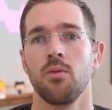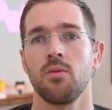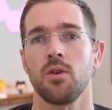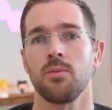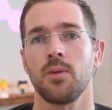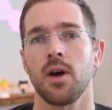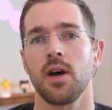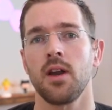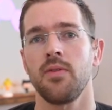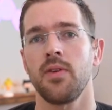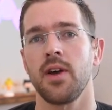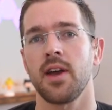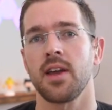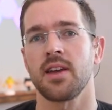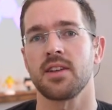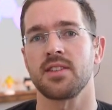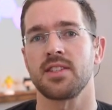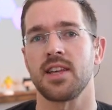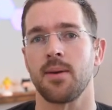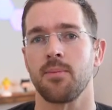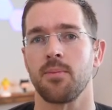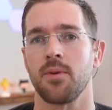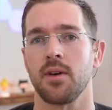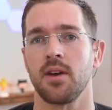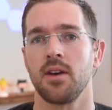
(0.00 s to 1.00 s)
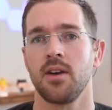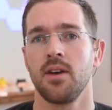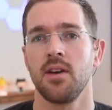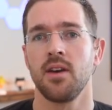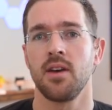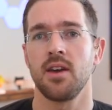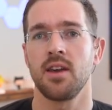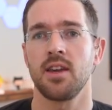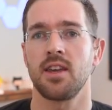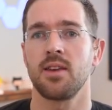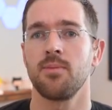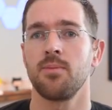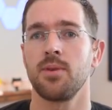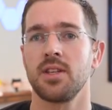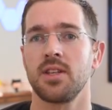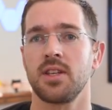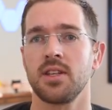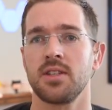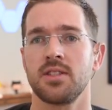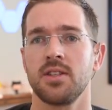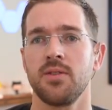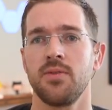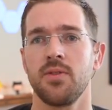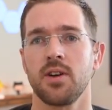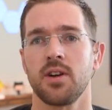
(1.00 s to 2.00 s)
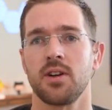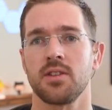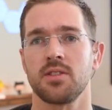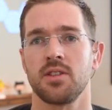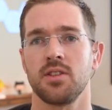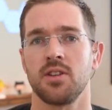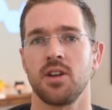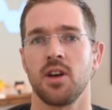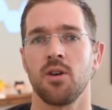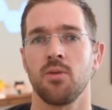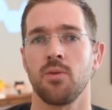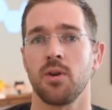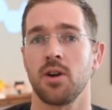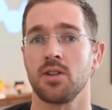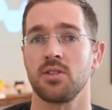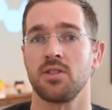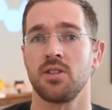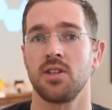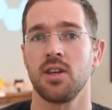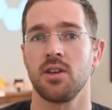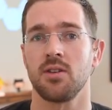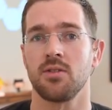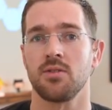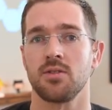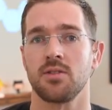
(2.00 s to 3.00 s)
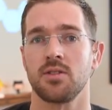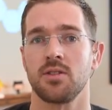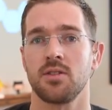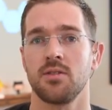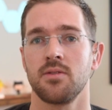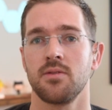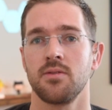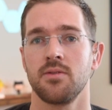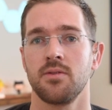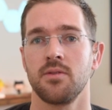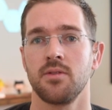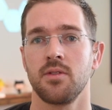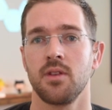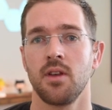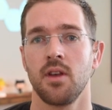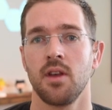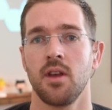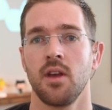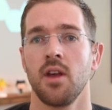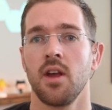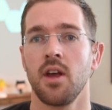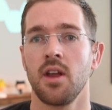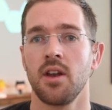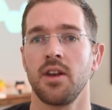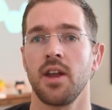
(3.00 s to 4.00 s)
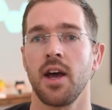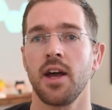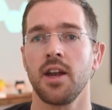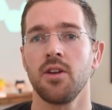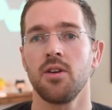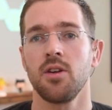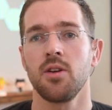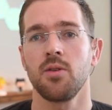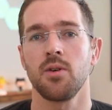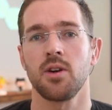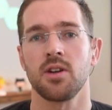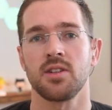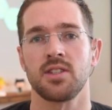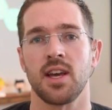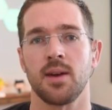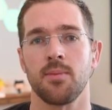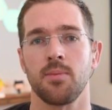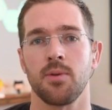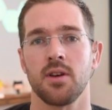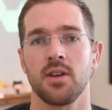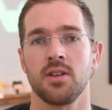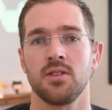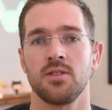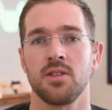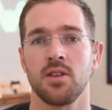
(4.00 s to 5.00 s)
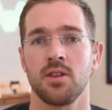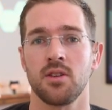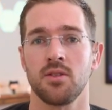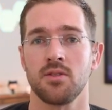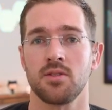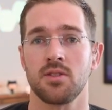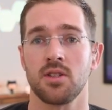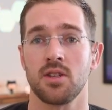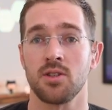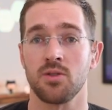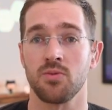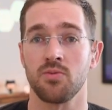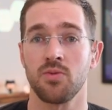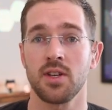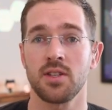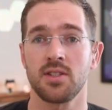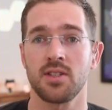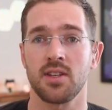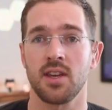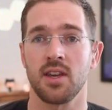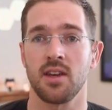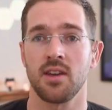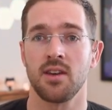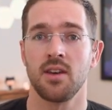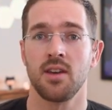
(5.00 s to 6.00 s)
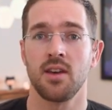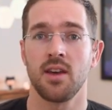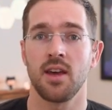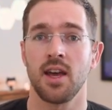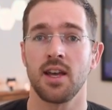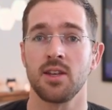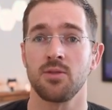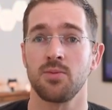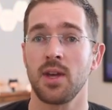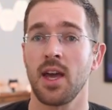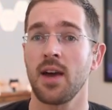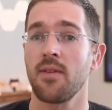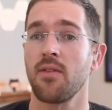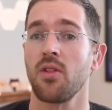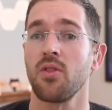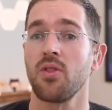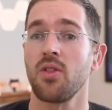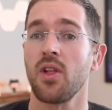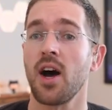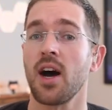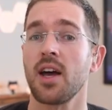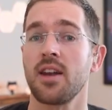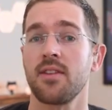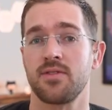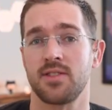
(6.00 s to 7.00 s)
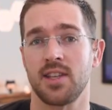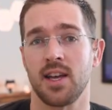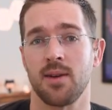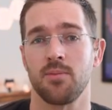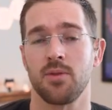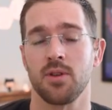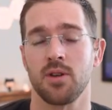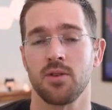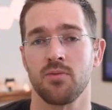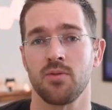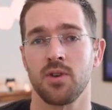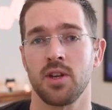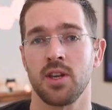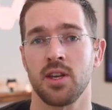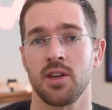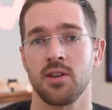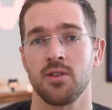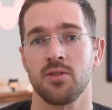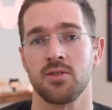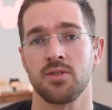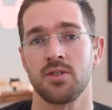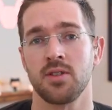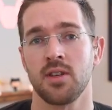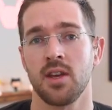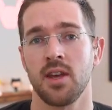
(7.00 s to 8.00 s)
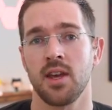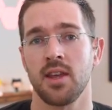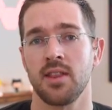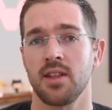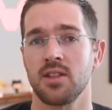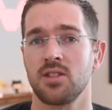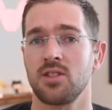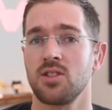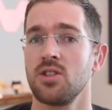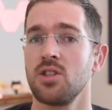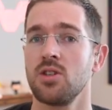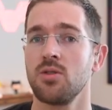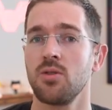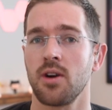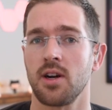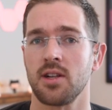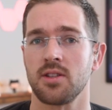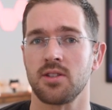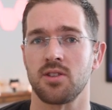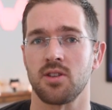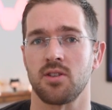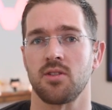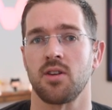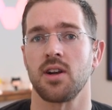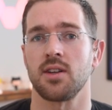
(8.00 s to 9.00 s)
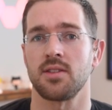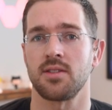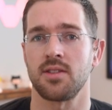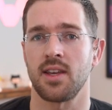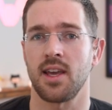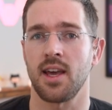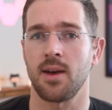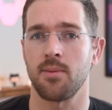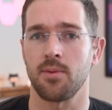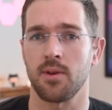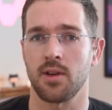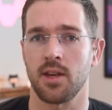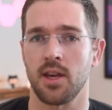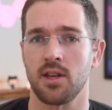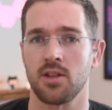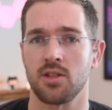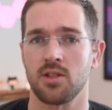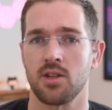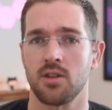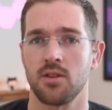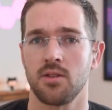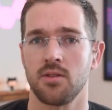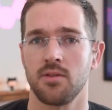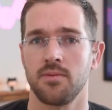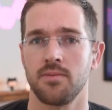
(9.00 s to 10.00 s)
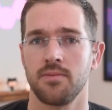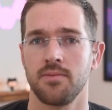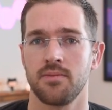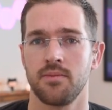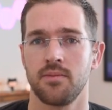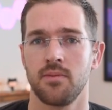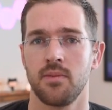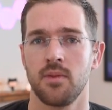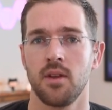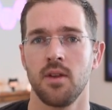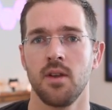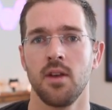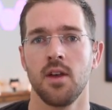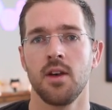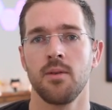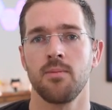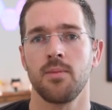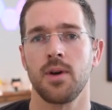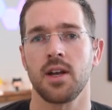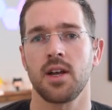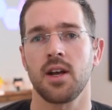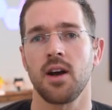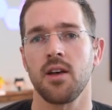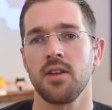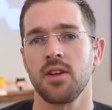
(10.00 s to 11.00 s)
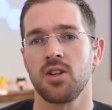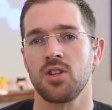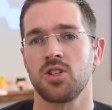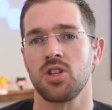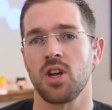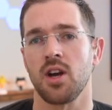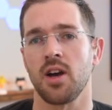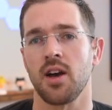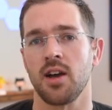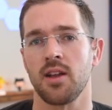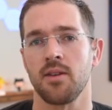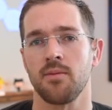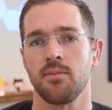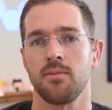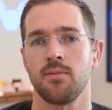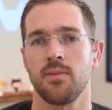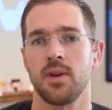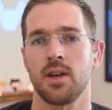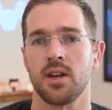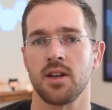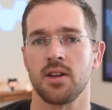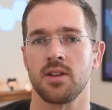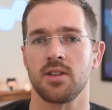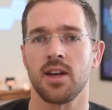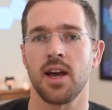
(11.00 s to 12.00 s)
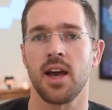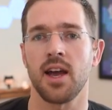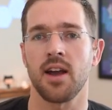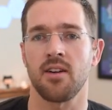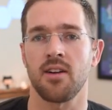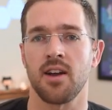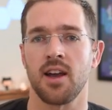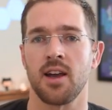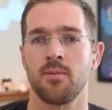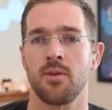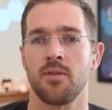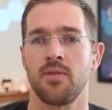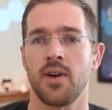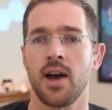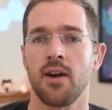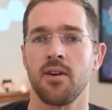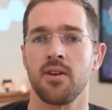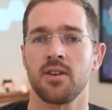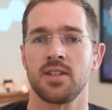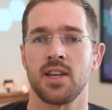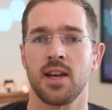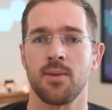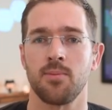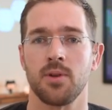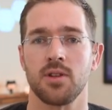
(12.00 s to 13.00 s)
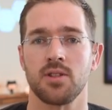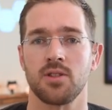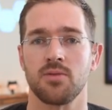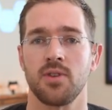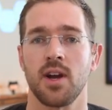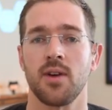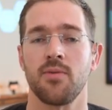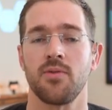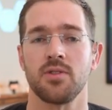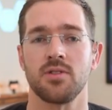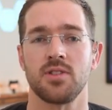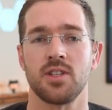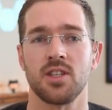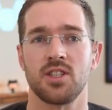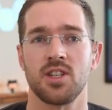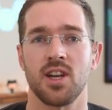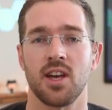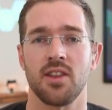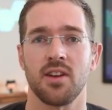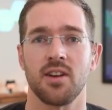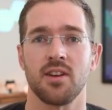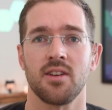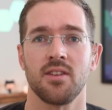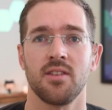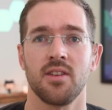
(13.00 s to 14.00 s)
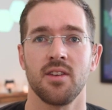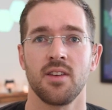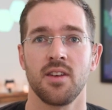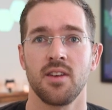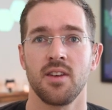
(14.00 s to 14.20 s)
When modifying a template, it can be difficult to know where it's used. Not knowing where a template is used is risky, as we have a lot of template reuse that's nuanced across the application. My colleague John made a diagram of how our templates reference each other.